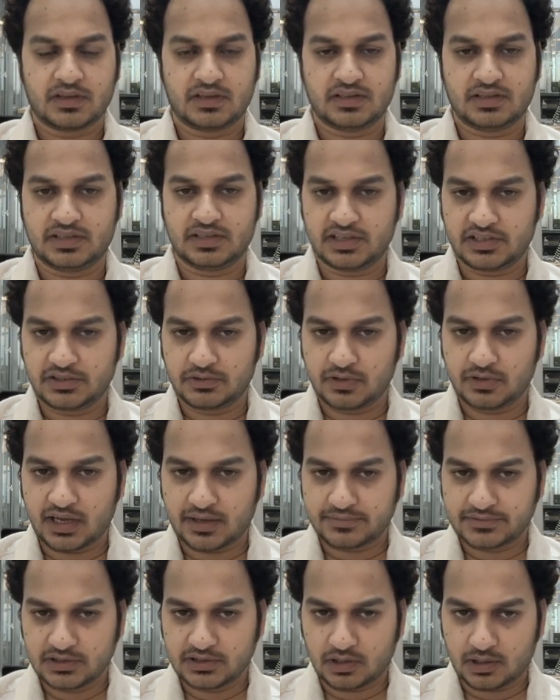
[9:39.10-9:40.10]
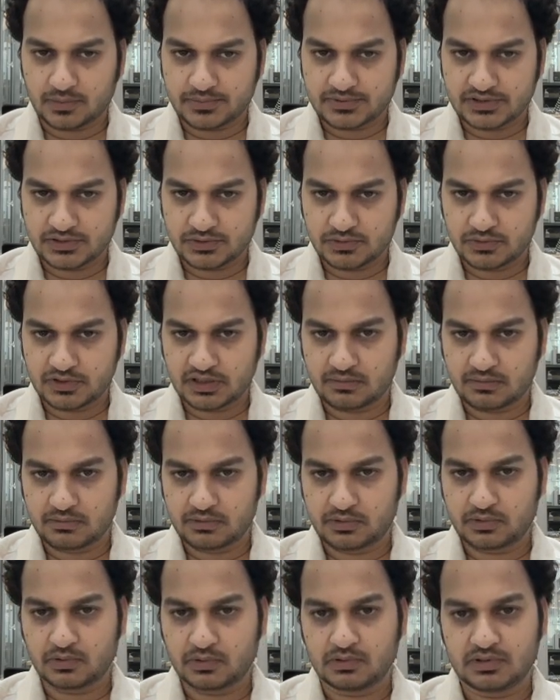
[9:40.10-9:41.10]
Here you have the option to
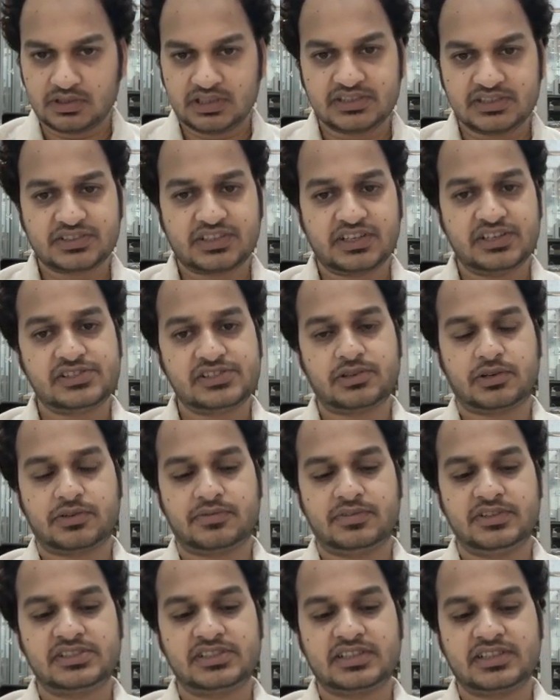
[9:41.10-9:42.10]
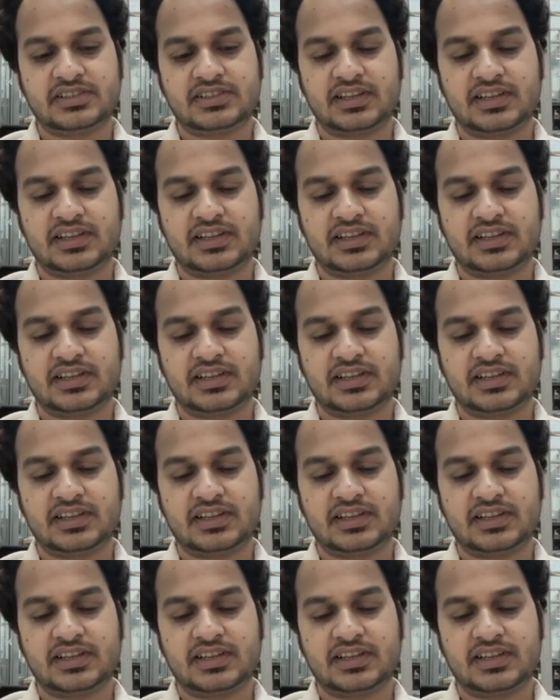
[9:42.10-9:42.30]
download only screenshot features